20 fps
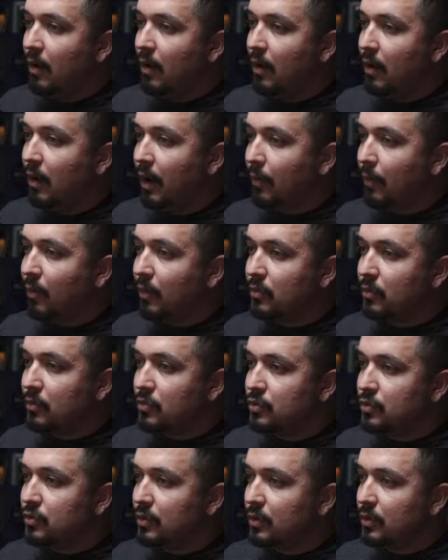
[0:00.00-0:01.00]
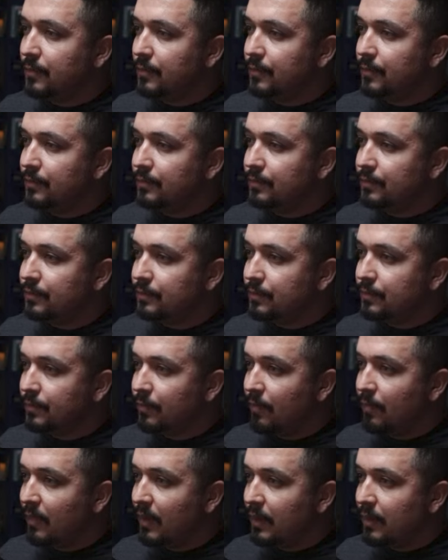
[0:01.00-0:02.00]
I want to short.
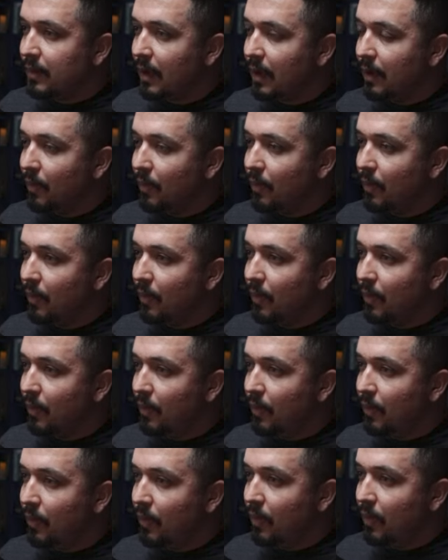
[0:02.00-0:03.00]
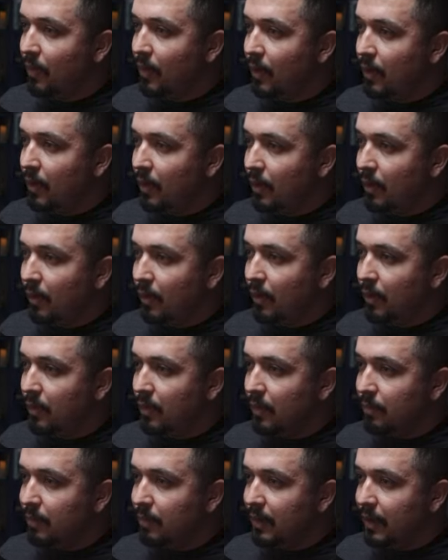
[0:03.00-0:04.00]
Now you're
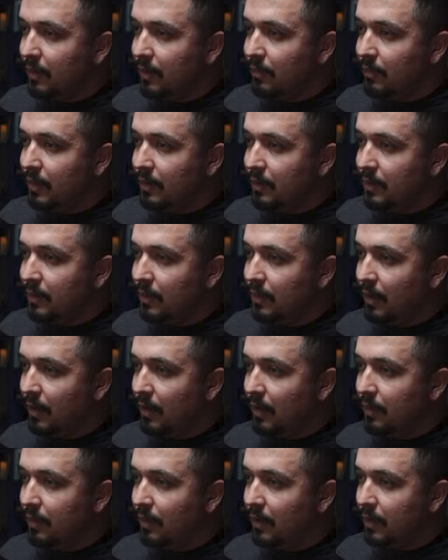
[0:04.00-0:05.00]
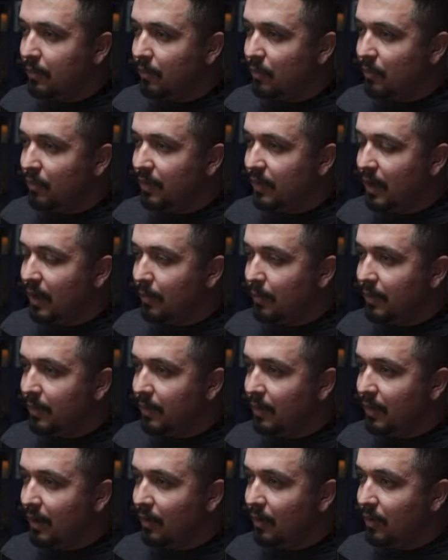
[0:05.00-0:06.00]
playing with this line, you can move it up and
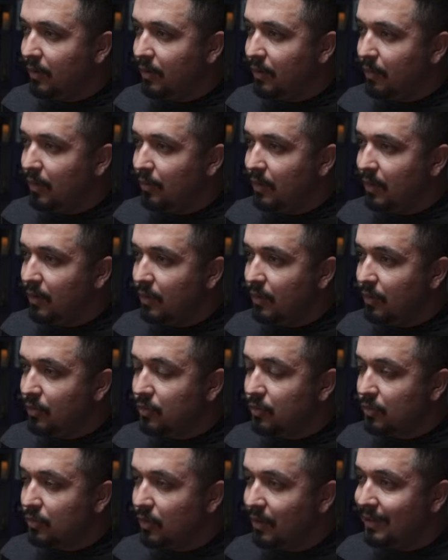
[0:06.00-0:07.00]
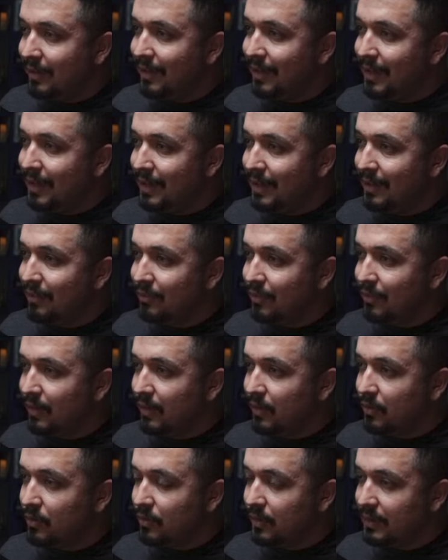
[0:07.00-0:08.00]
down. Remember, you should not leave.
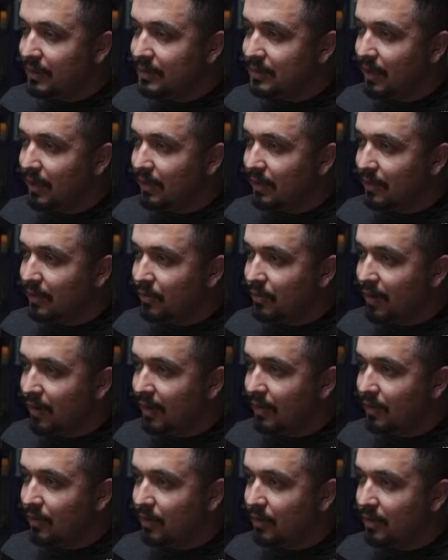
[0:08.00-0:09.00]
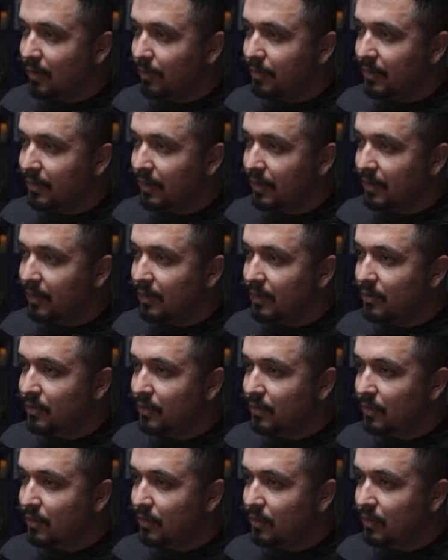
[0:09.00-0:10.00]
It's like a drag and drop thing.
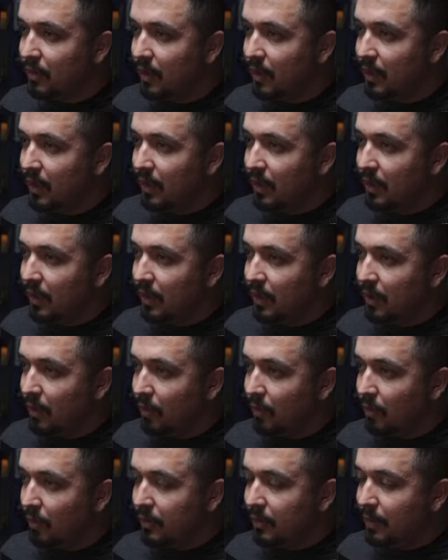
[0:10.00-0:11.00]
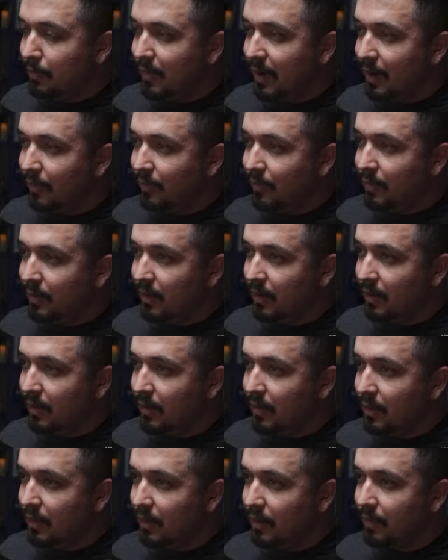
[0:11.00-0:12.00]
So hold the mouse
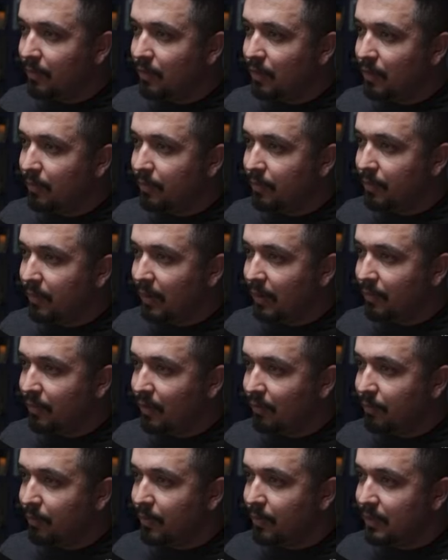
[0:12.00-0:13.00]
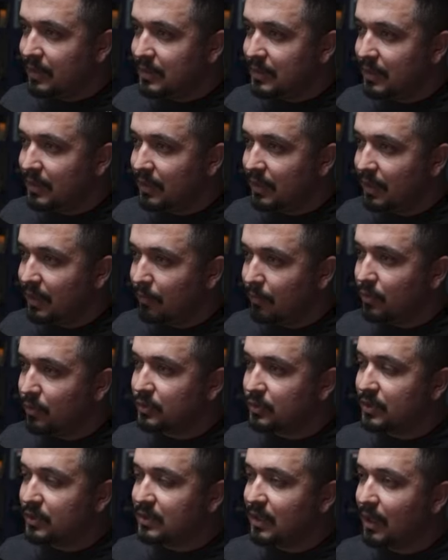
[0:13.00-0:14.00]
key as you have pressed it and push
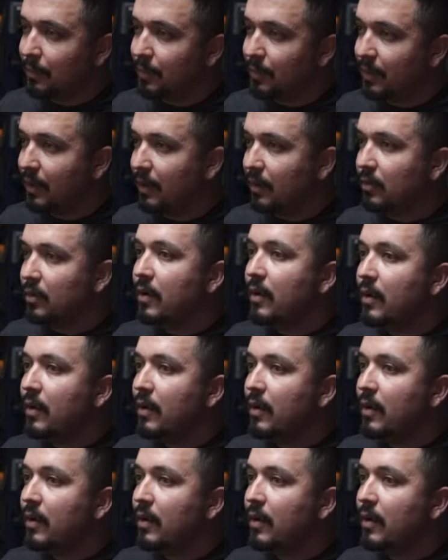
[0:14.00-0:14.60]
this up and down.